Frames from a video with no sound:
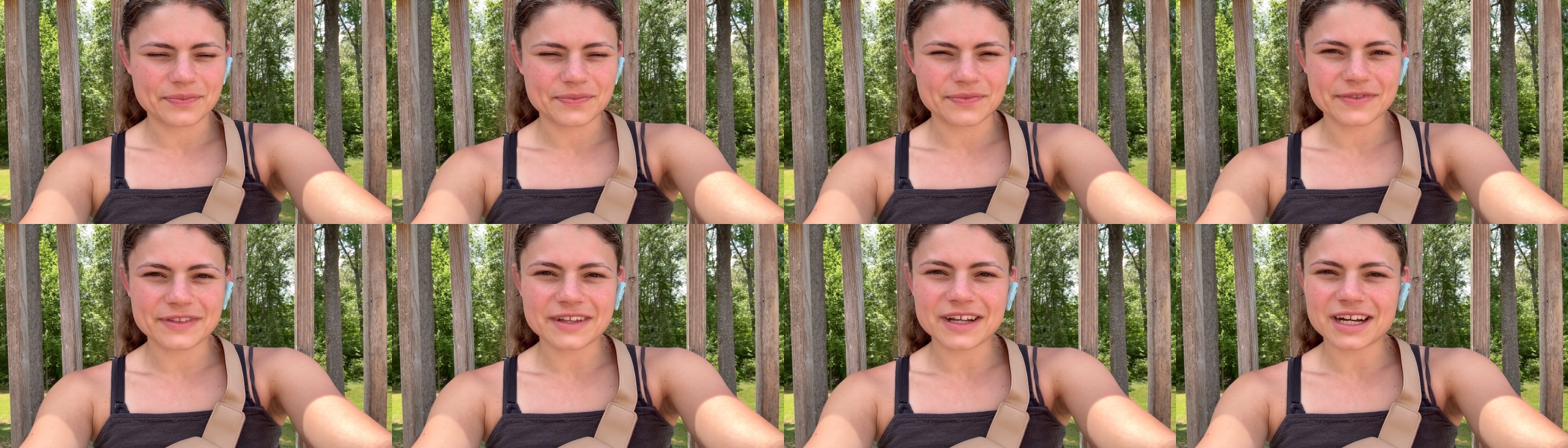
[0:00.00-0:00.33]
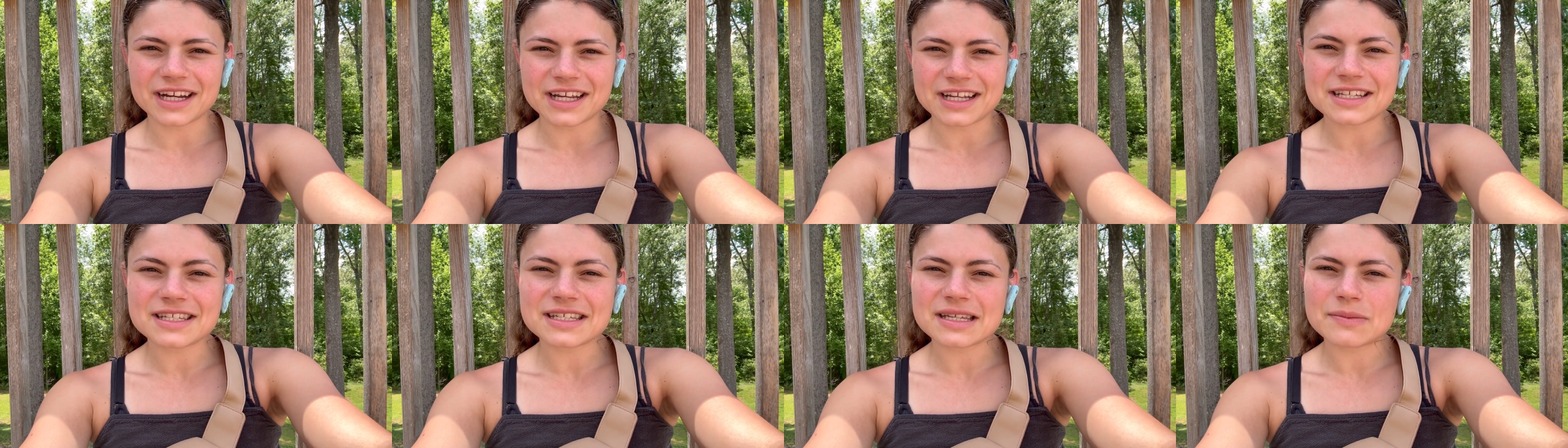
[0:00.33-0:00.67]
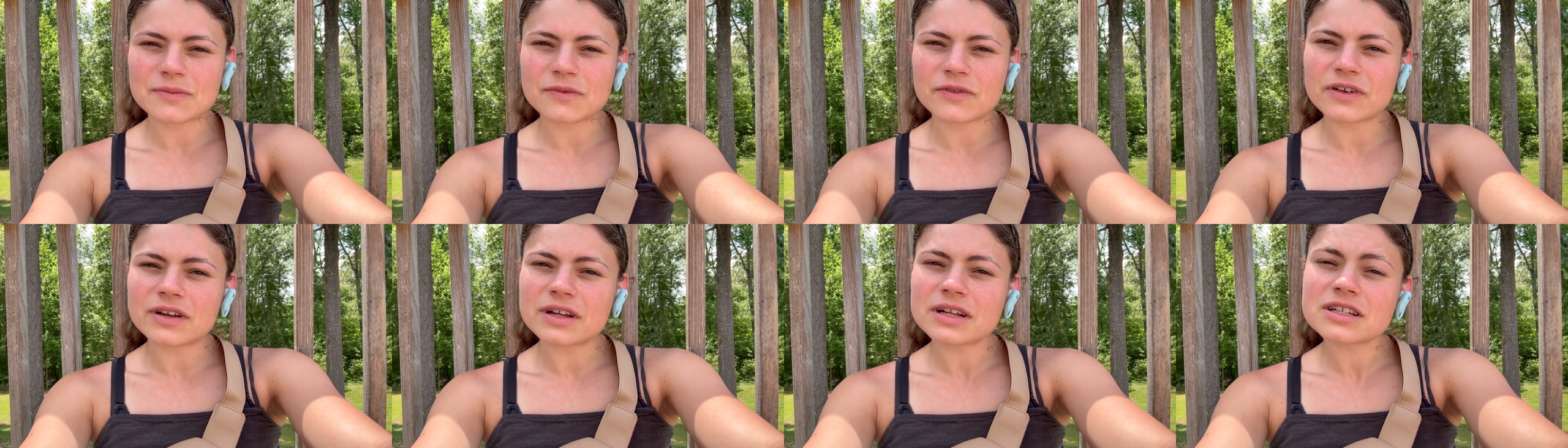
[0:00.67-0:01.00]
There is some
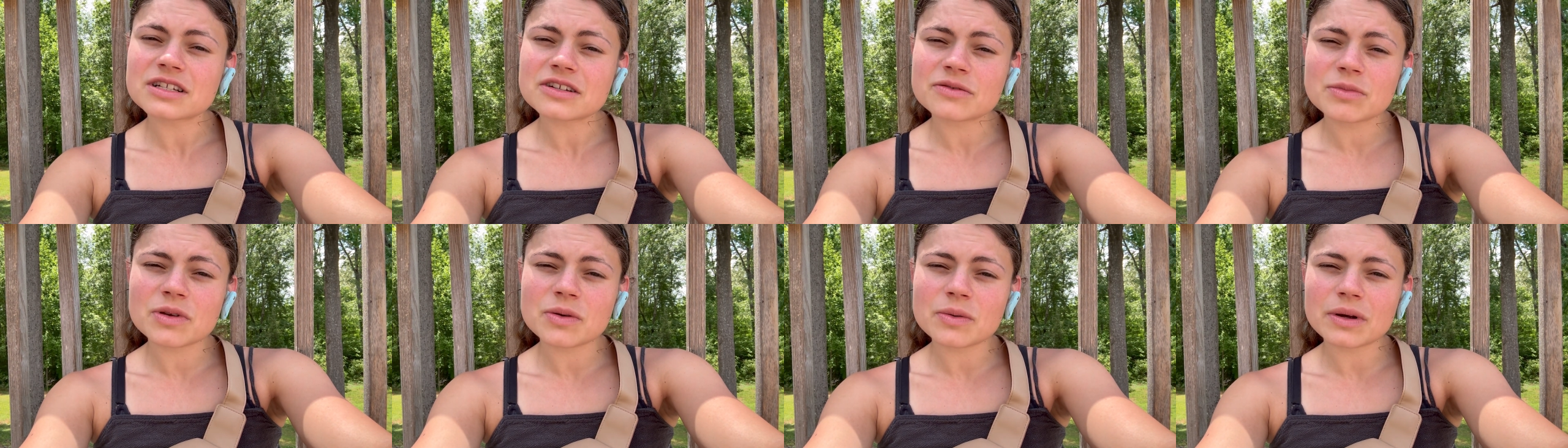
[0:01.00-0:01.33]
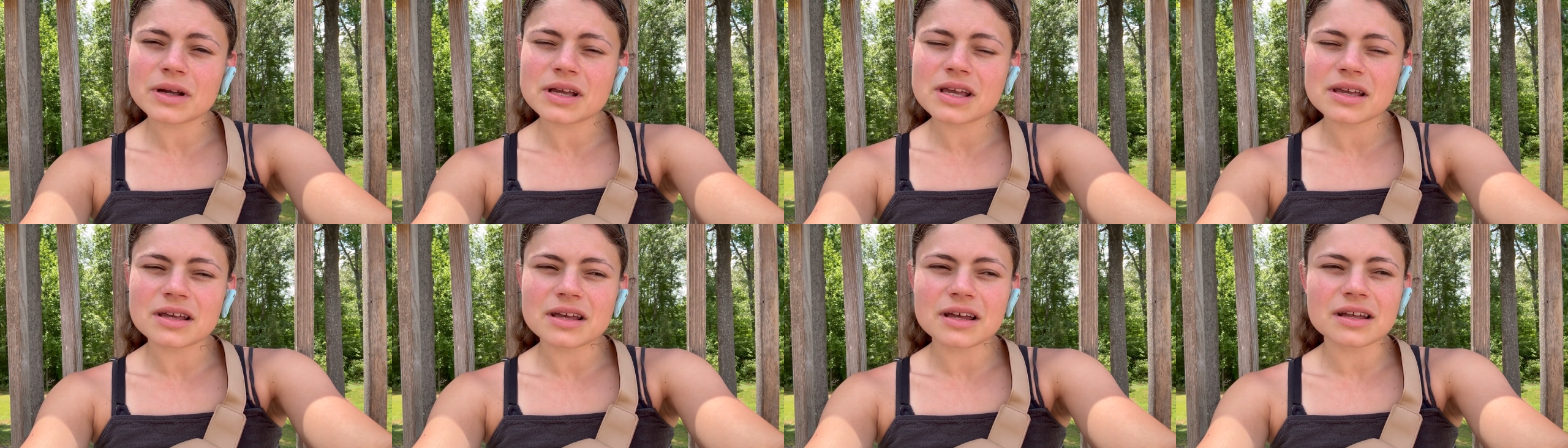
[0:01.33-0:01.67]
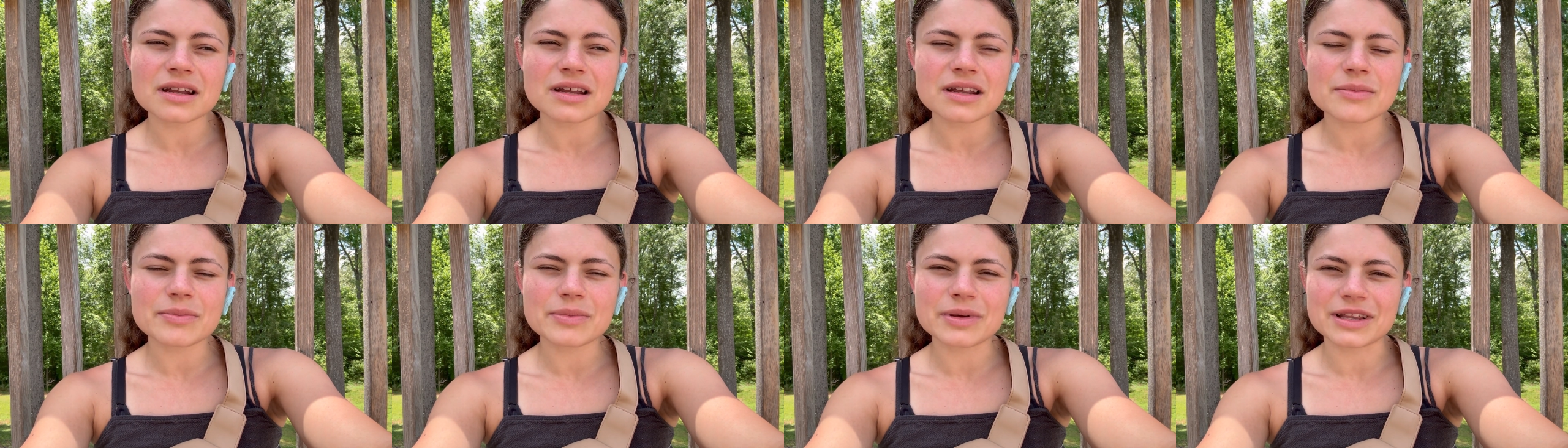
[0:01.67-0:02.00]
footage of me working on
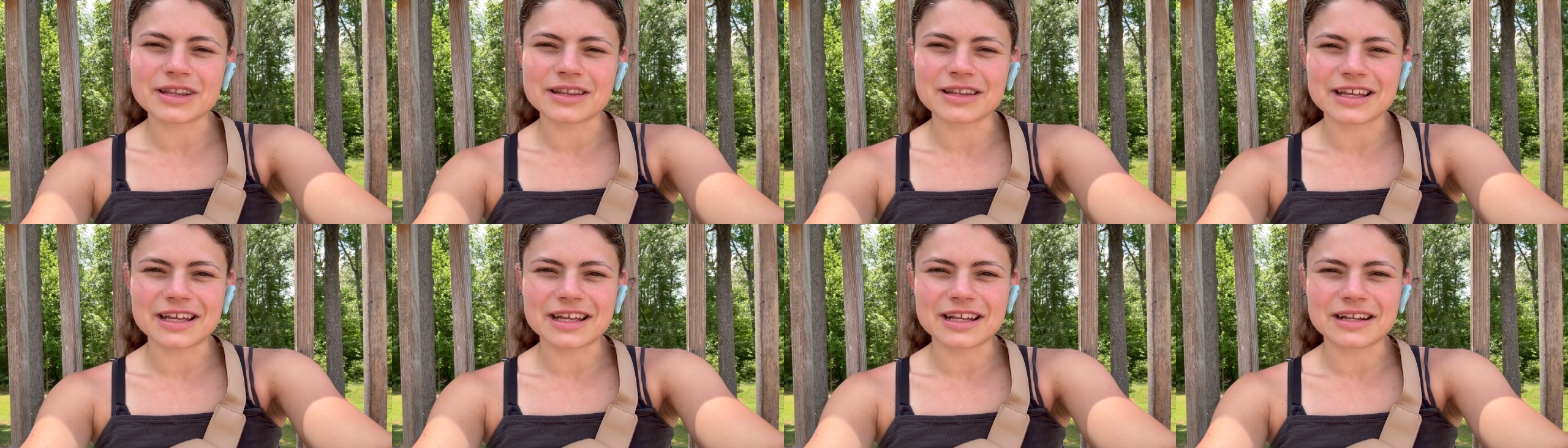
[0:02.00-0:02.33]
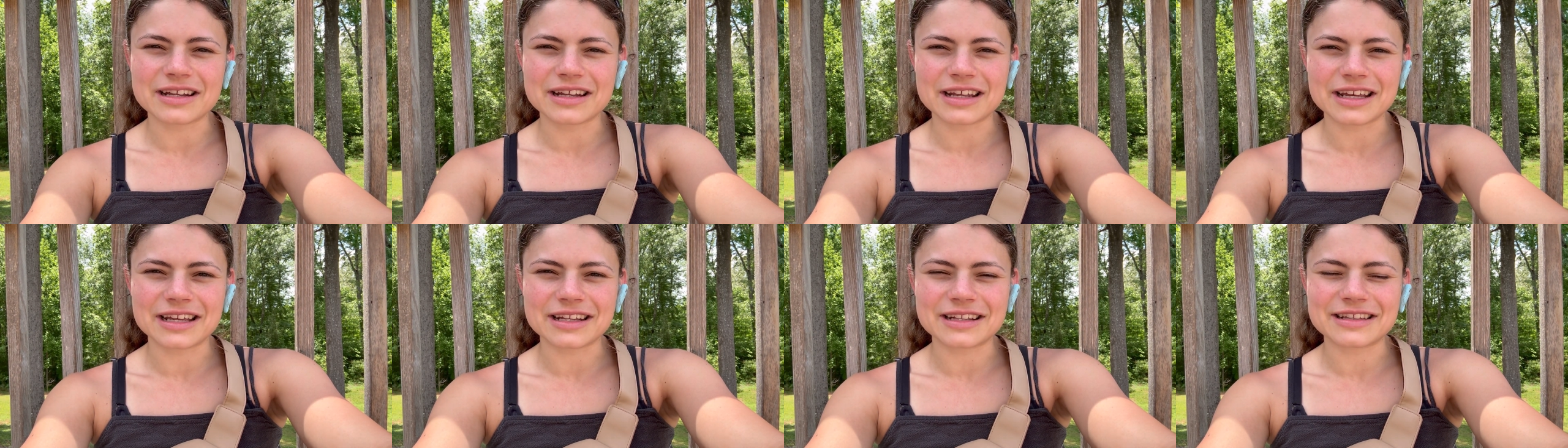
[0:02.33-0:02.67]
it, but then